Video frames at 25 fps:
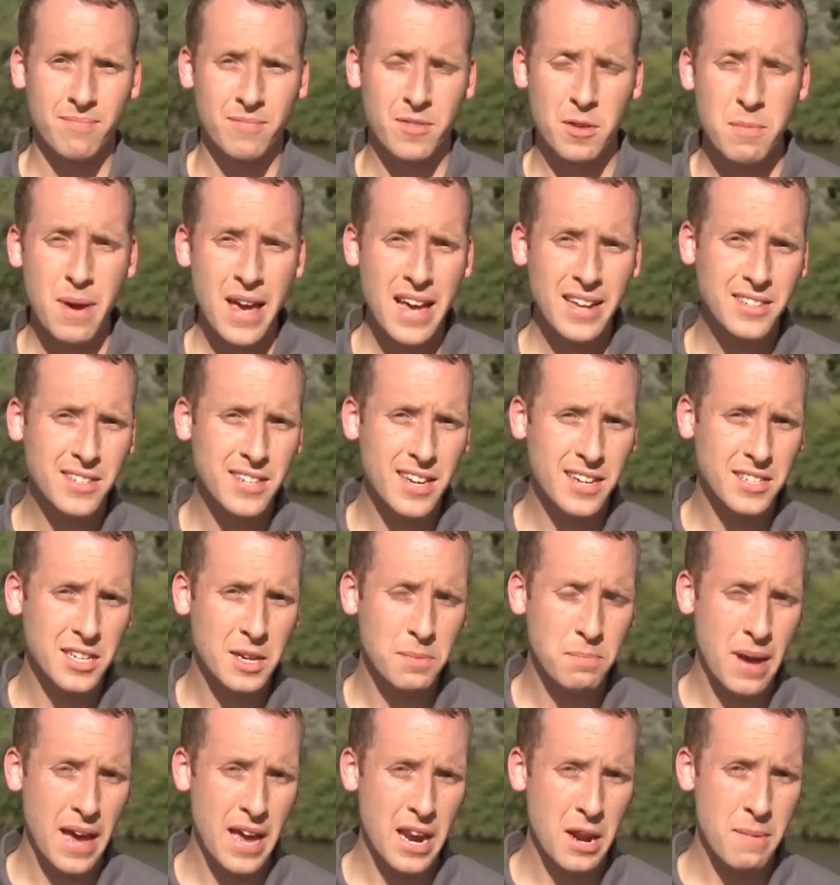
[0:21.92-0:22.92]
The man
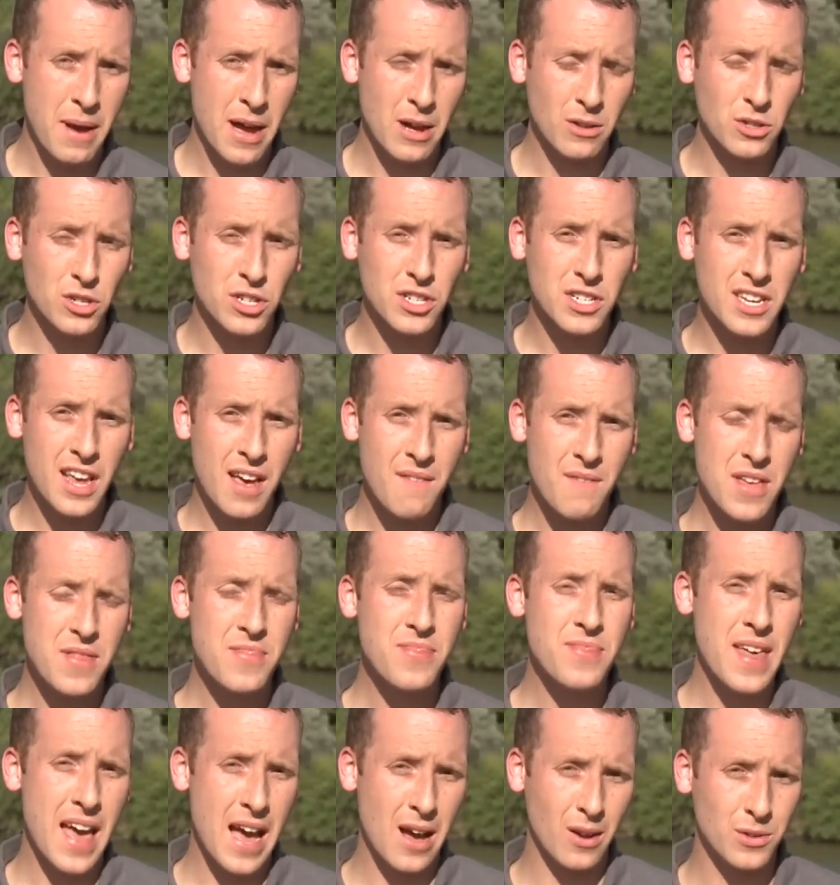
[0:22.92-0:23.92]
says he paid about
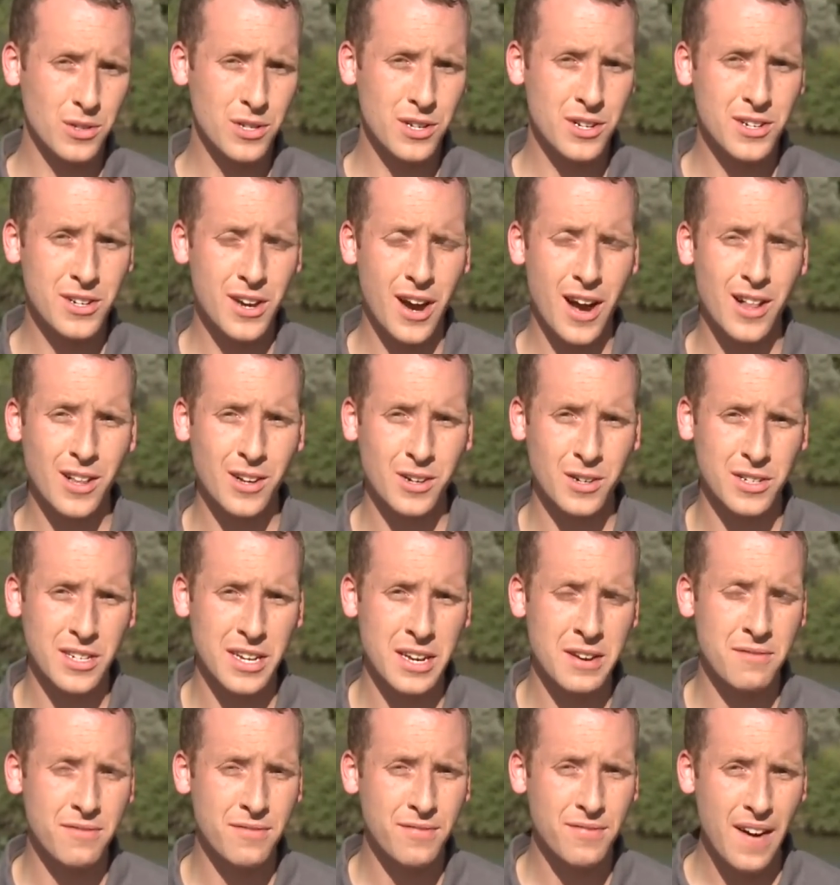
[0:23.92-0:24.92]

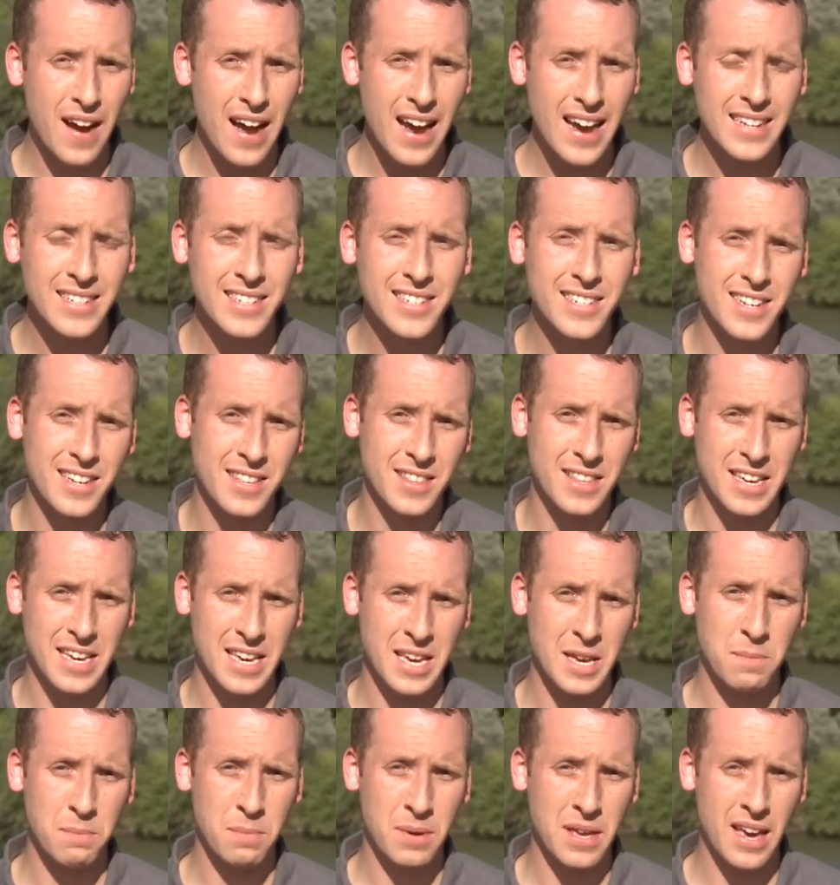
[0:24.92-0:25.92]
$7,000 in fines to the
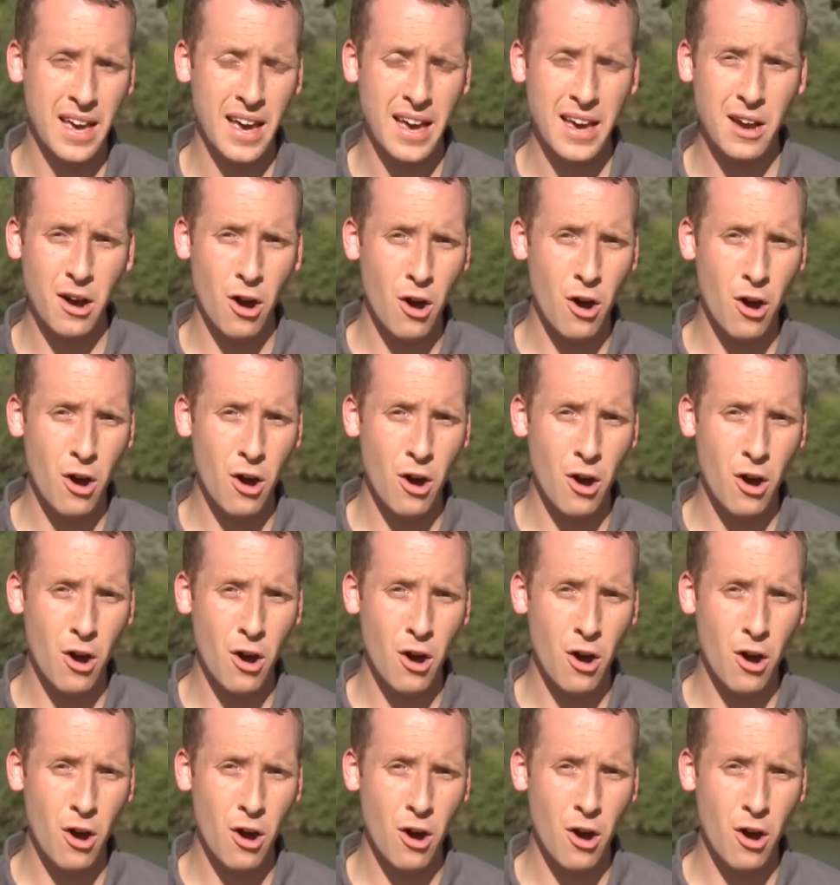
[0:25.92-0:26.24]
EPA